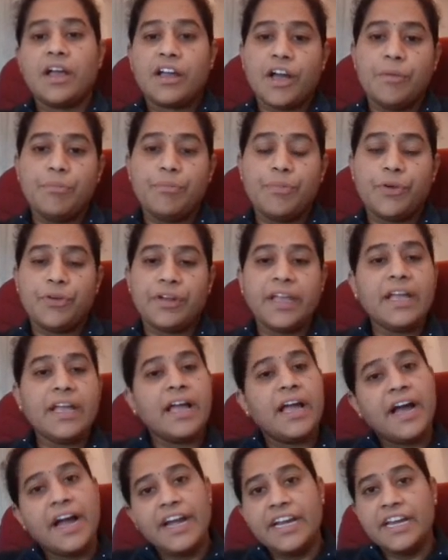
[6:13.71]
computing
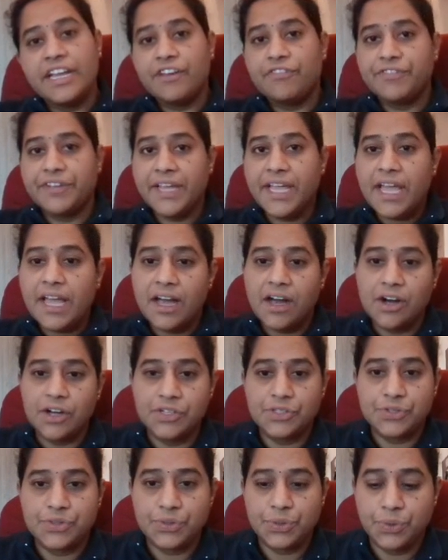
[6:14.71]
IDFT
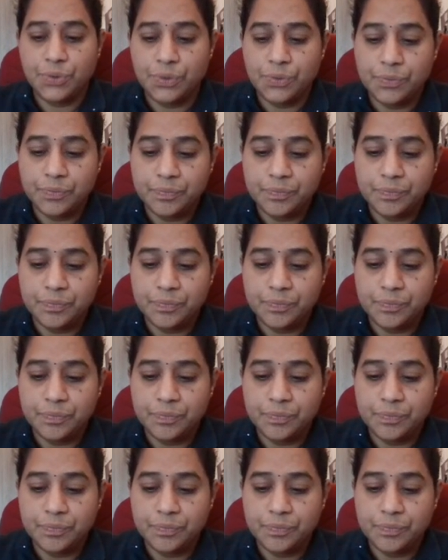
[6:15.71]
also.